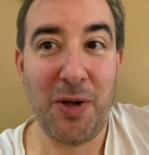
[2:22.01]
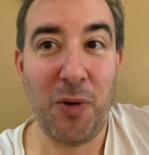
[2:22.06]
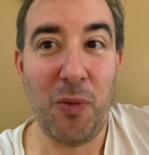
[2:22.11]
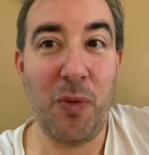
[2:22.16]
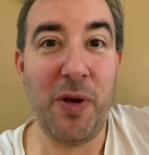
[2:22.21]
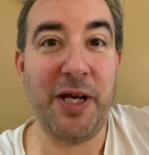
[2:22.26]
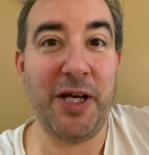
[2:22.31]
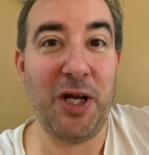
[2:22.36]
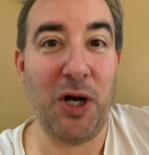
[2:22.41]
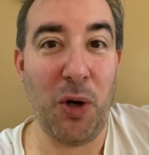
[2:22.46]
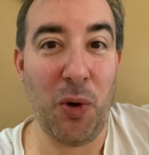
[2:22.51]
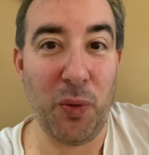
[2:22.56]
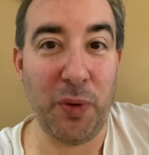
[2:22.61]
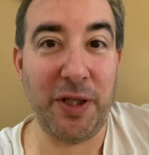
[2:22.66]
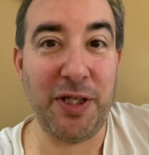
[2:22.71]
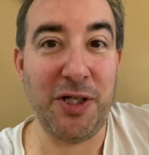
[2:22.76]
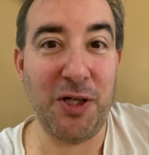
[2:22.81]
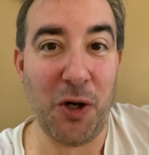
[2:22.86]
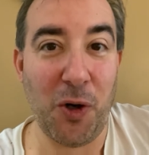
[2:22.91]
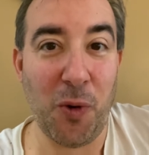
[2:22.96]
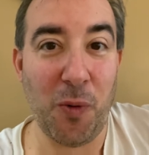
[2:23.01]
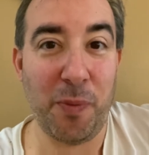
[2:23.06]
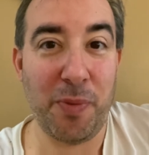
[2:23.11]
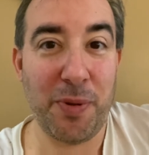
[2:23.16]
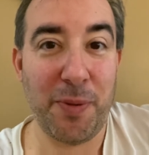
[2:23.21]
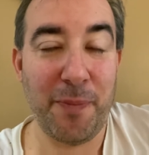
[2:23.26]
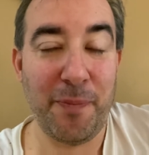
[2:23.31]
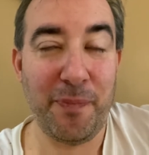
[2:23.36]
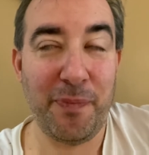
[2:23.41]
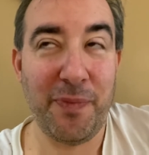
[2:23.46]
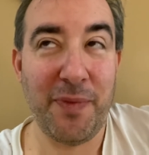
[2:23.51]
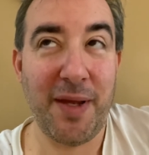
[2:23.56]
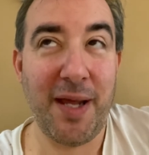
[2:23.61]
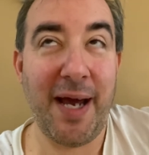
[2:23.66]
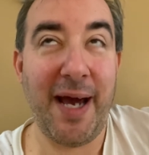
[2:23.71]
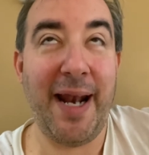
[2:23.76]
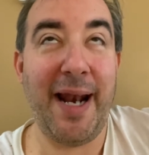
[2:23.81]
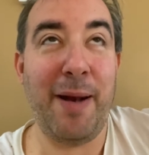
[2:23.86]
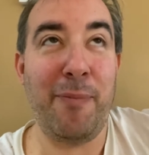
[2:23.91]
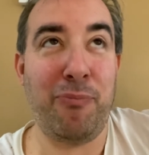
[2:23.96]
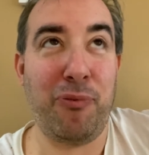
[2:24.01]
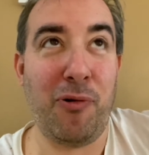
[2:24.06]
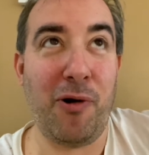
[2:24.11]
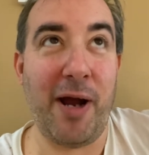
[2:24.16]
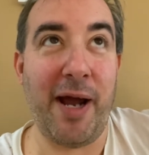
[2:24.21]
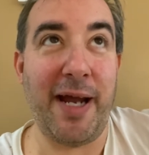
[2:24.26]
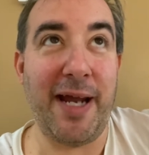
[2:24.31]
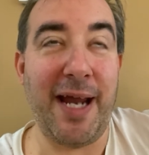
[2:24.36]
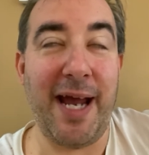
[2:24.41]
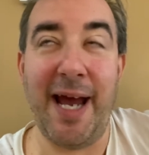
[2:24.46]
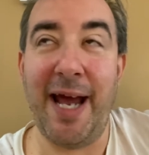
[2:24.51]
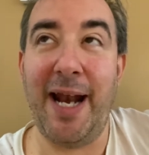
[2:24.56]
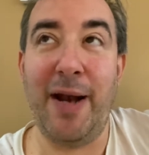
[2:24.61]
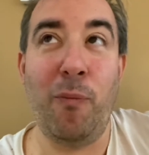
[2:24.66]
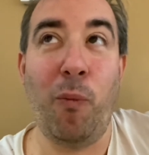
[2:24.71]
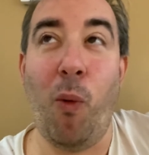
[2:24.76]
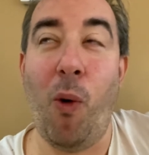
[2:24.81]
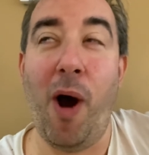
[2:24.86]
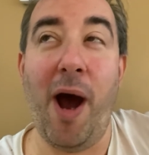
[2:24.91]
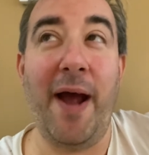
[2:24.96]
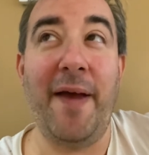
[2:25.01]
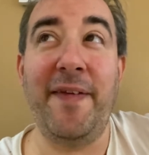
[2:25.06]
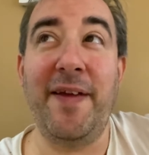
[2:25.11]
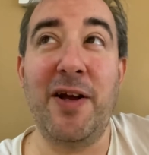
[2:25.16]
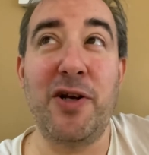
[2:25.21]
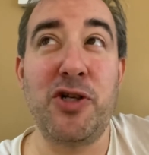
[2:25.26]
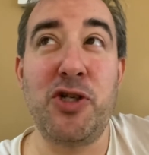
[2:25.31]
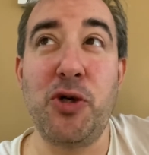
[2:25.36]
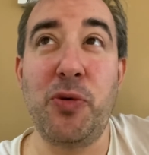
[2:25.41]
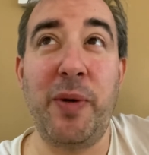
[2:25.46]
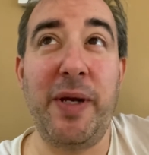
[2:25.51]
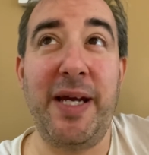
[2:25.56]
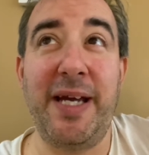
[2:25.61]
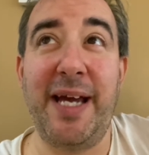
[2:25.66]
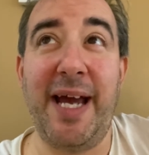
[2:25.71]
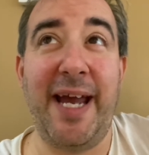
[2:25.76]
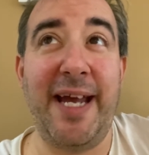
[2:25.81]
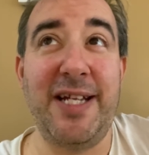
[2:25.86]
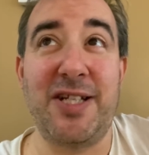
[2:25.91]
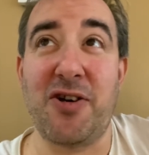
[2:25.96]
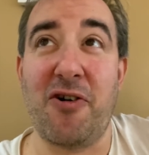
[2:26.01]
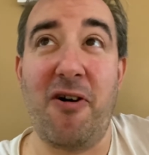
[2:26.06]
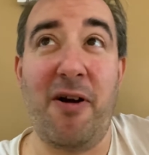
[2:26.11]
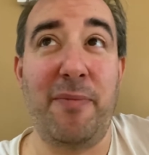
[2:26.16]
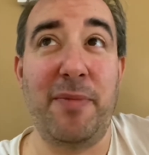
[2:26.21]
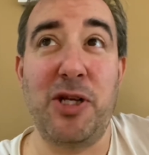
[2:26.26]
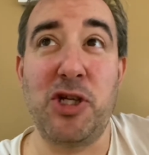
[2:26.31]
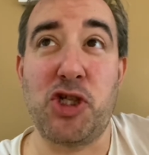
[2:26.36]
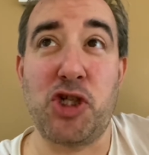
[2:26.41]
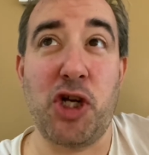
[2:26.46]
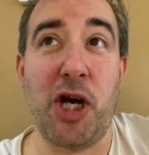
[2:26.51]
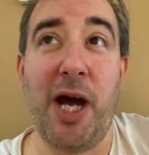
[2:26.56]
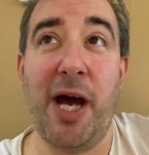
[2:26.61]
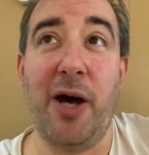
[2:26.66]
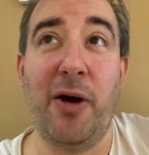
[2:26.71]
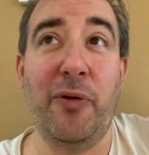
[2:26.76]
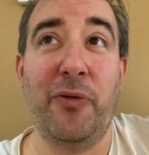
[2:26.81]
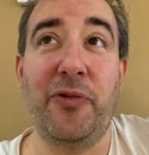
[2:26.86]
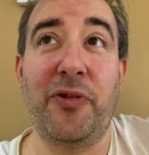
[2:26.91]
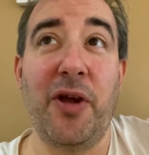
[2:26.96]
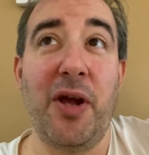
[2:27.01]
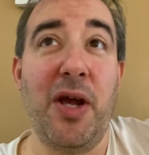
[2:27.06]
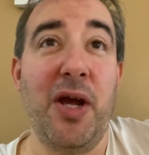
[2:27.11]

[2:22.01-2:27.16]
We can only hope, and I pray. And why they're doing a timeless child